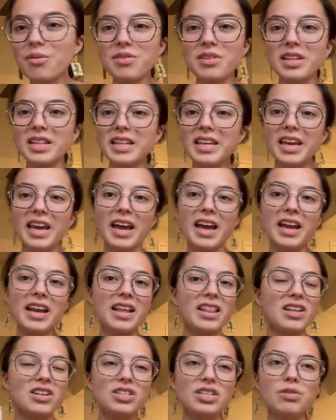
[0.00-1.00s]
to the end, and
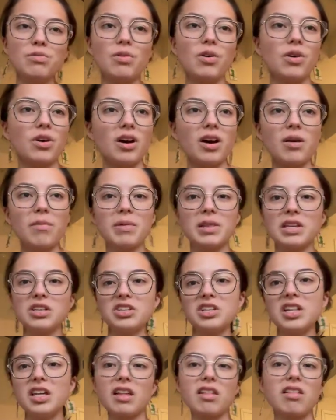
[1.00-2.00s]
then she woke up, and then she,
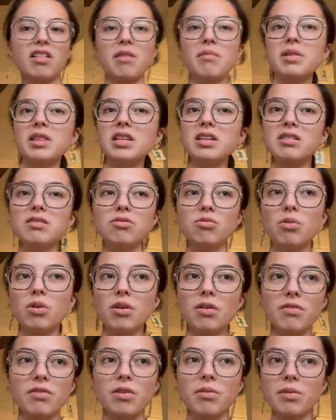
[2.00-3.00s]
like, summoned the
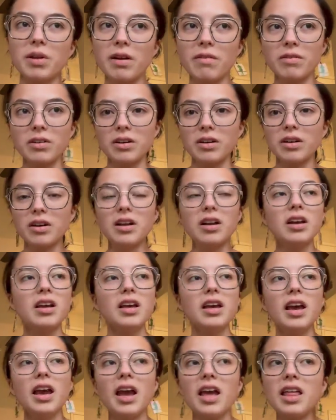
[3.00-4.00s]
dwarves or whatever,
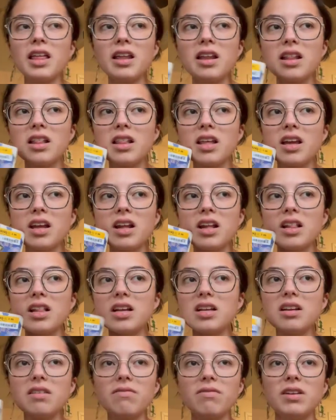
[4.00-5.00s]
and then they
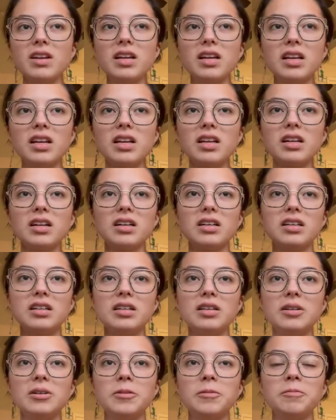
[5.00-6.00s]
defeated,
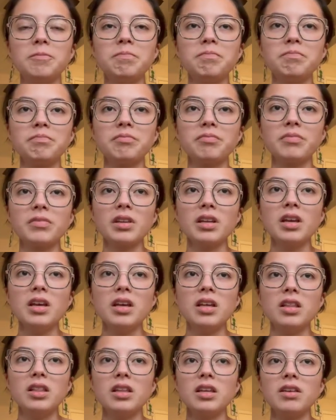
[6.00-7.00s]
the
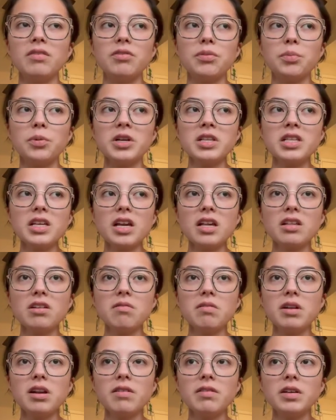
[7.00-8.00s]
evil princess or
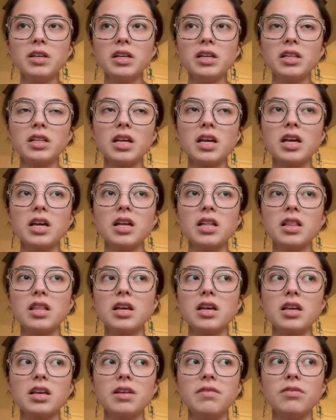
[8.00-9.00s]
whatever,
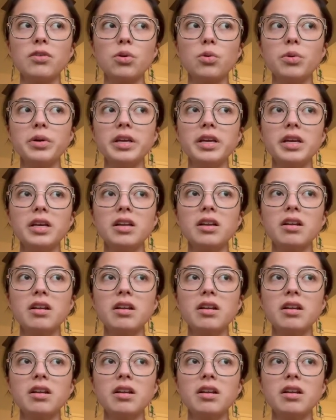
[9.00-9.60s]
the evil queen,